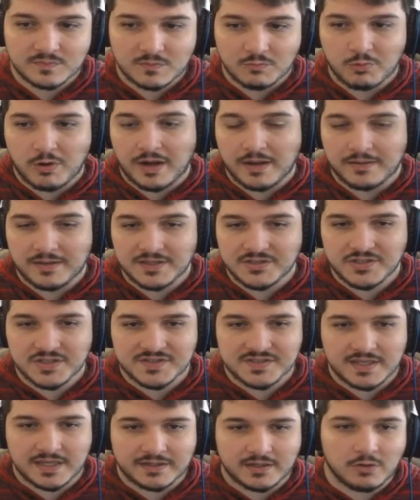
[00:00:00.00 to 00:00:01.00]
Right. It's
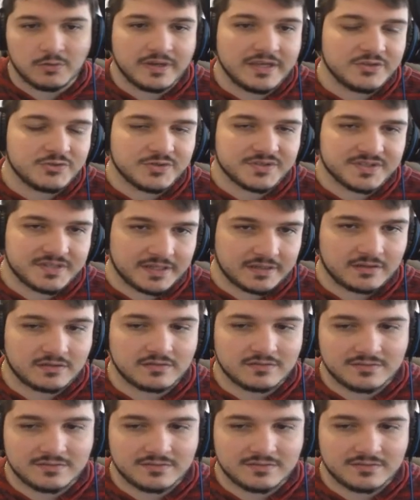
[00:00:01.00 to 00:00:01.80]
just like, oh, interesting.